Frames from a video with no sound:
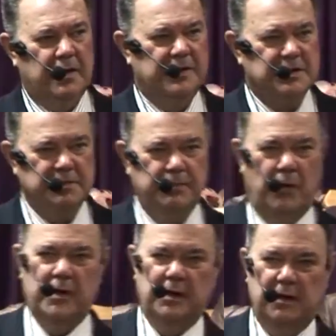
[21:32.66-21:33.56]
this is
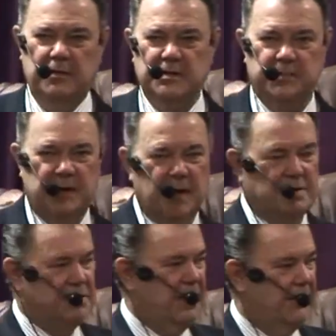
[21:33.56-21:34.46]
boring you. It's
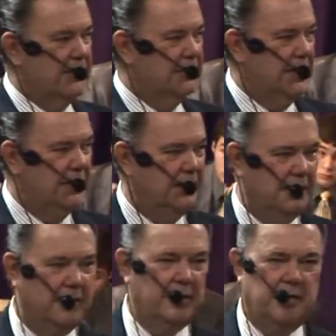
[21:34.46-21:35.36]
because you haven't read and
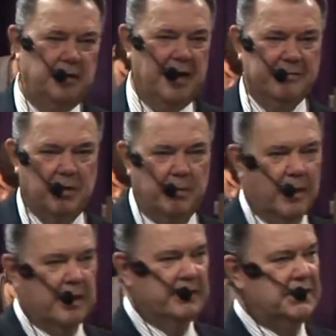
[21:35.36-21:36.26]
you don't know, you have no
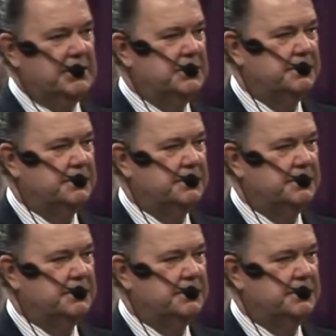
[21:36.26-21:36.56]
part of it.